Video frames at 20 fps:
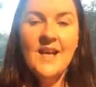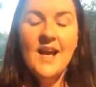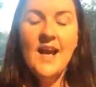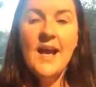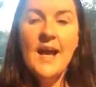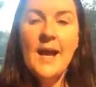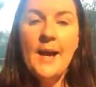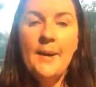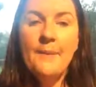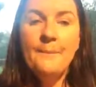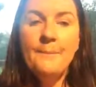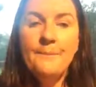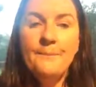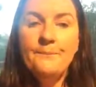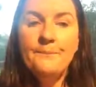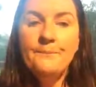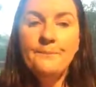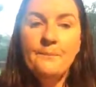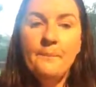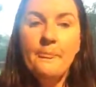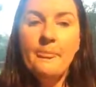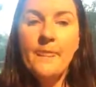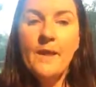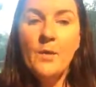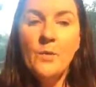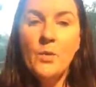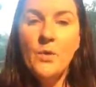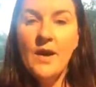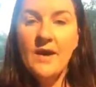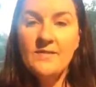bed.
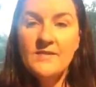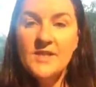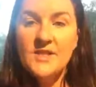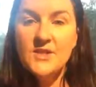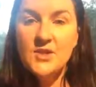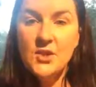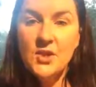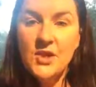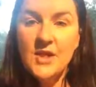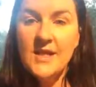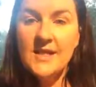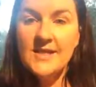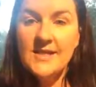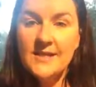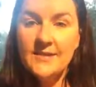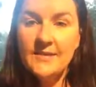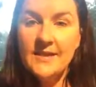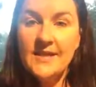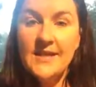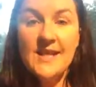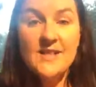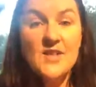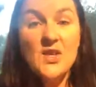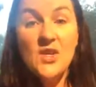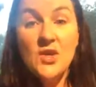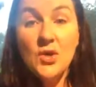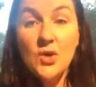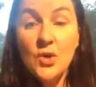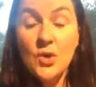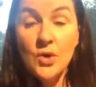We'll have dessert and stuff like that,
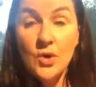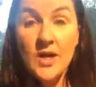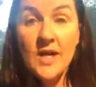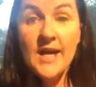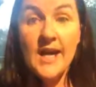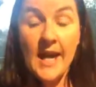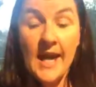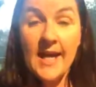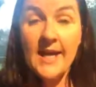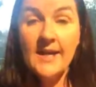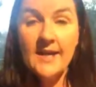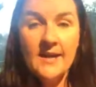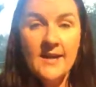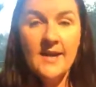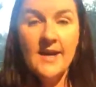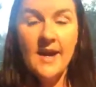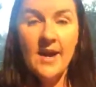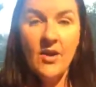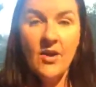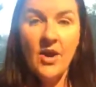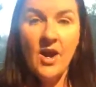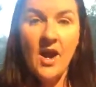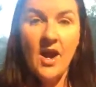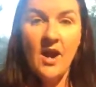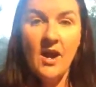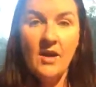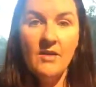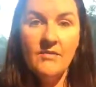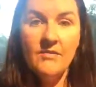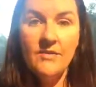so you could cook a cake in an hour and a
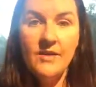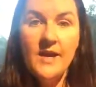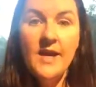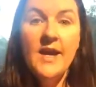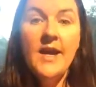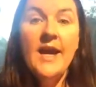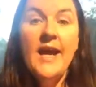half.